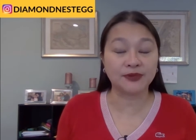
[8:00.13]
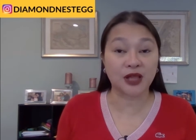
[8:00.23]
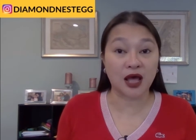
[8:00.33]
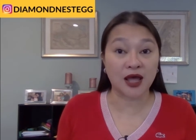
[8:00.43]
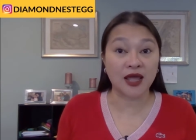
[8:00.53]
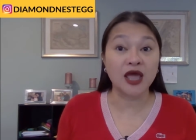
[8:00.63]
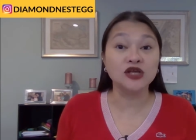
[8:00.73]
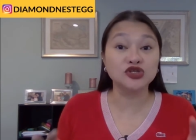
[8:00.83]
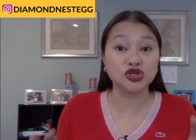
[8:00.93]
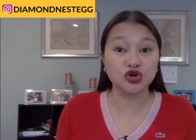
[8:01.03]
apply
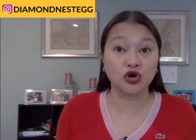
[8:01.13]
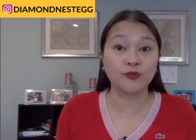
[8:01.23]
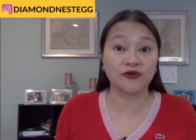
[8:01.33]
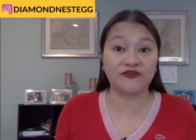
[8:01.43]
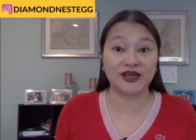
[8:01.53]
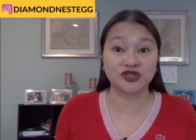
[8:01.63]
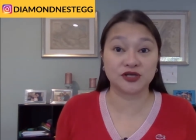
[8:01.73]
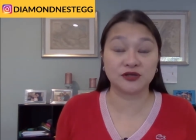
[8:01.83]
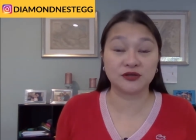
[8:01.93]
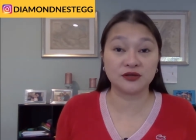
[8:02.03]
to your
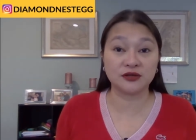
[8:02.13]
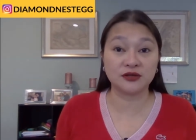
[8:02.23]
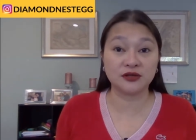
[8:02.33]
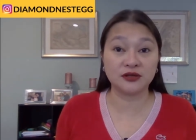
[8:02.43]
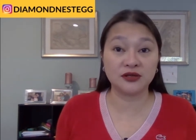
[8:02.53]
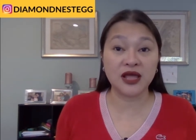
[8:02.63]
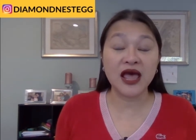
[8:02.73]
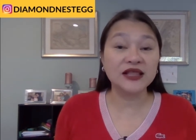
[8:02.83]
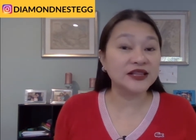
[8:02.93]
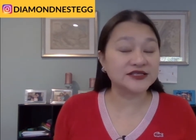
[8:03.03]
profession.
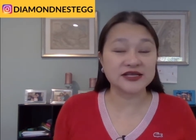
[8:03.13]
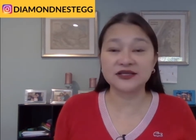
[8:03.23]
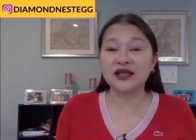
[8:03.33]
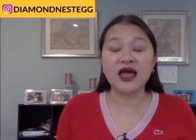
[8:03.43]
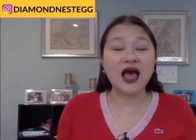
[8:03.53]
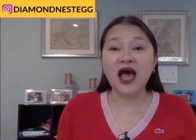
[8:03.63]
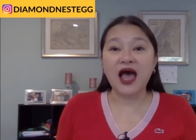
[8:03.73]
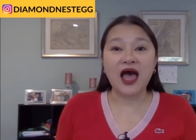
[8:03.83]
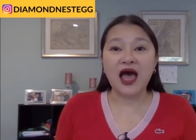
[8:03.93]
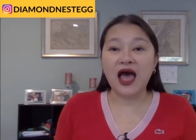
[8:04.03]
Listen,
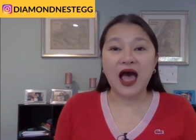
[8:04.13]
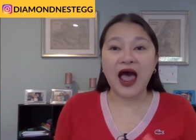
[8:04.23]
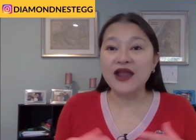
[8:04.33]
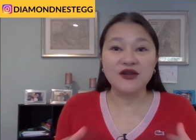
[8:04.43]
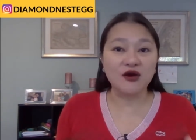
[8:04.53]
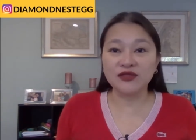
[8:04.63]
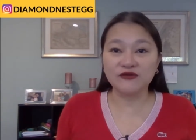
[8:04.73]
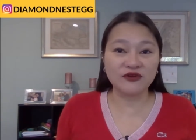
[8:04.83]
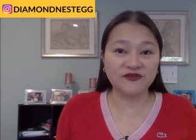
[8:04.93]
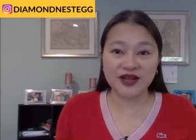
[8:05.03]
I know
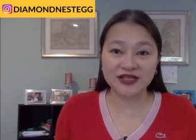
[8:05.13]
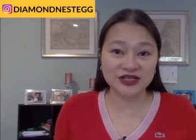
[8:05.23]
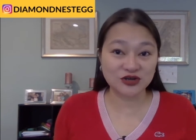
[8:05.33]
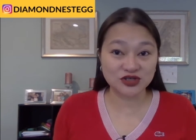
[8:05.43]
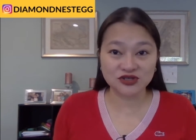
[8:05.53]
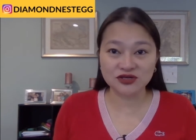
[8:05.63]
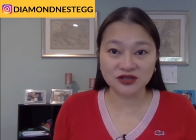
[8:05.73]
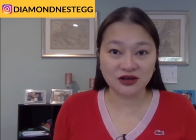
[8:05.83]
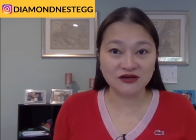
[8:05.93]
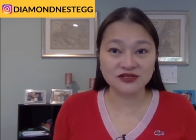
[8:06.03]
that refinancing your
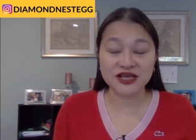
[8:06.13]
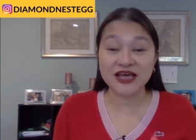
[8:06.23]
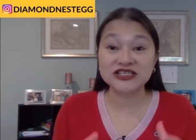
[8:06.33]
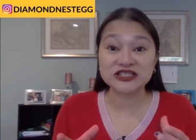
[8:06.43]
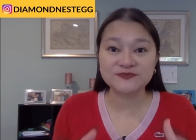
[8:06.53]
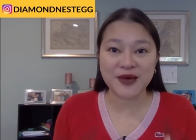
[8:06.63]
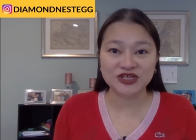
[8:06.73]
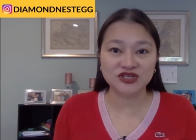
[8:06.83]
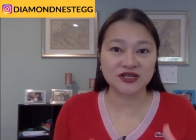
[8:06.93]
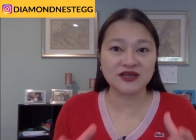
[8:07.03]
student loans,
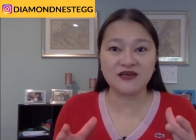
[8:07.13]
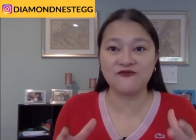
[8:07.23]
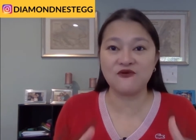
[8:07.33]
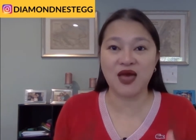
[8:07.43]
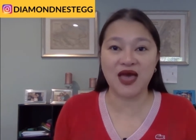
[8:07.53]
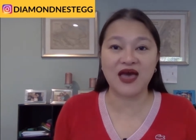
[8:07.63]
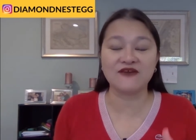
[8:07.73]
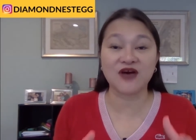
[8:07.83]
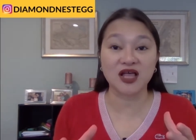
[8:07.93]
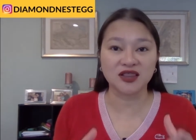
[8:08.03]
especially if you
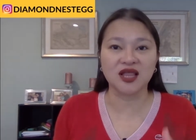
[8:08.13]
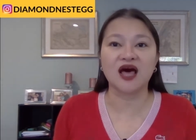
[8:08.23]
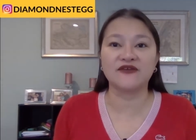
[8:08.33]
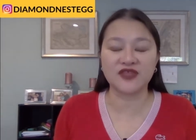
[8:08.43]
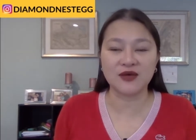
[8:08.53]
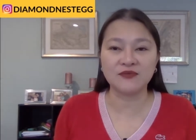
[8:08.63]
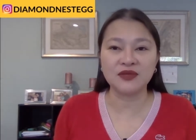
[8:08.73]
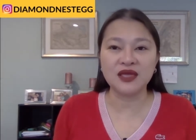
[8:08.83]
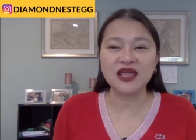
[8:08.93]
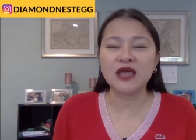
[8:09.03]
have a lot of
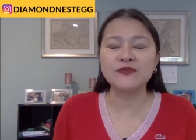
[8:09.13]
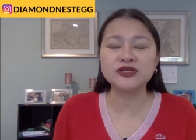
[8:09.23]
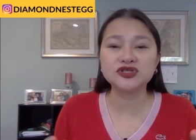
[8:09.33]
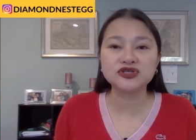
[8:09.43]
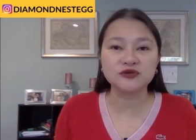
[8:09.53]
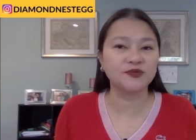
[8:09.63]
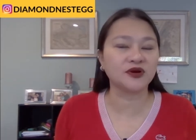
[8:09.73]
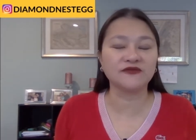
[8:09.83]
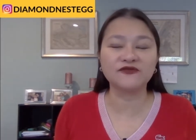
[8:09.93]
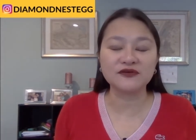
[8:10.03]
them, can be
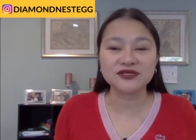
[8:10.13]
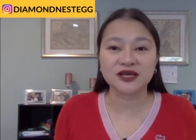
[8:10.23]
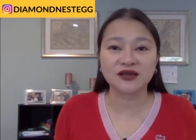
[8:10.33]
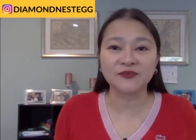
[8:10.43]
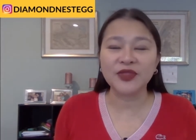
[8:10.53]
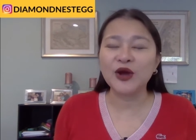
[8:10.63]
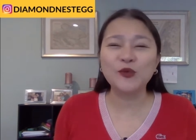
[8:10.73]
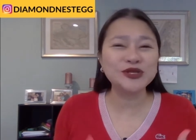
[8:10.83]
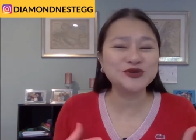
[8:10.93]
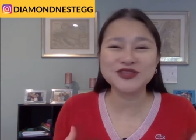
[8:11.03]
super confusing.
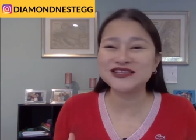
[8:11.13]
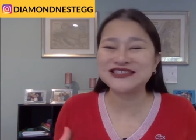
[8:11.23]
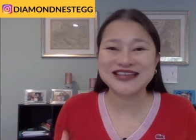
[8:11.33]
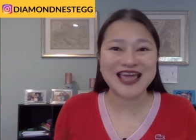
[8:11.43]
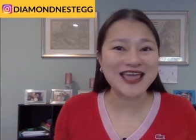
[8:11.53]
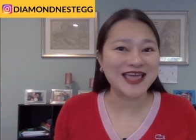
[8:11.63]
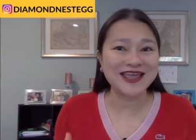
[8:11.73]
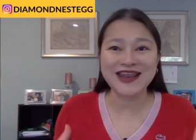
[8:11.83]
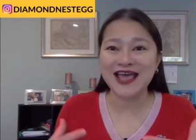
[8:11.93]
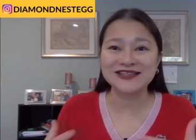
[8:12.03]
We do this day
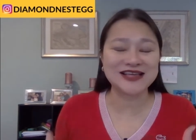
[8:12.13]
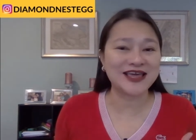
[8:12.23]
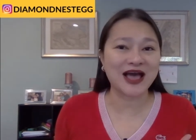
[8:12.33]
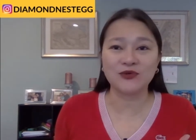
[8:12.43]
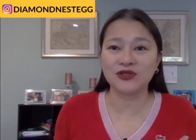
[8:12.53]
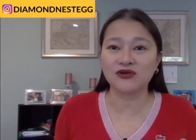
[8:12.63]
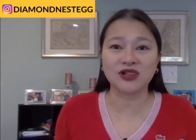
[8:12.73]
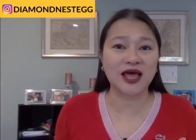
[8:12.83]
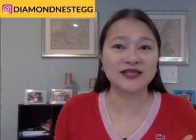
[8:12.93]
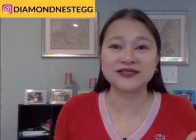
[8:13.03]
in and day out with our
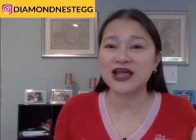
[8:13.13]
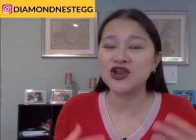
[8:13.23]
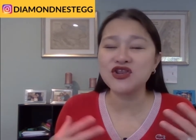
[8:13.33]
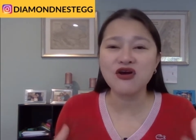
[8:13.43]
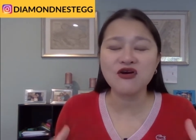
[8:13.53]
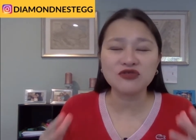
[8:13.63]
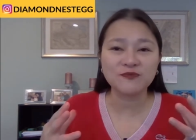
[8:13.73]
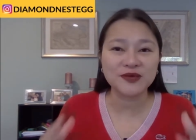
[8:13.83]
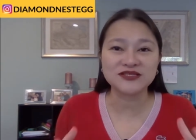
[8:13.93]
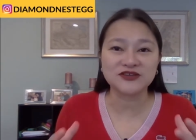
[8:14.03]
clients and know
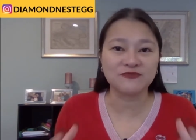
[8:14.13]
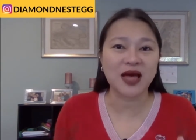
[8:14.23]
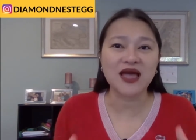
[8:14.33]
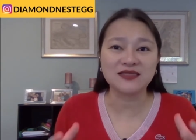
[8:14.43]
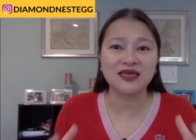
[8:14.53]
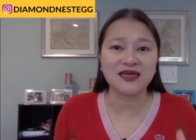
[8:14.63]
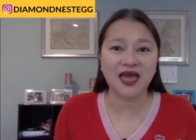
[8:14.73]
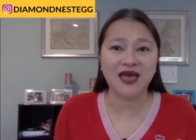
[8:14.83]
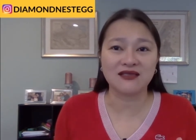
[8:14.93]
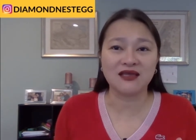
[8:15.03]
the peace of mind they
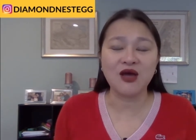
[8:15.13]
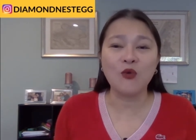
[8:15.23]
get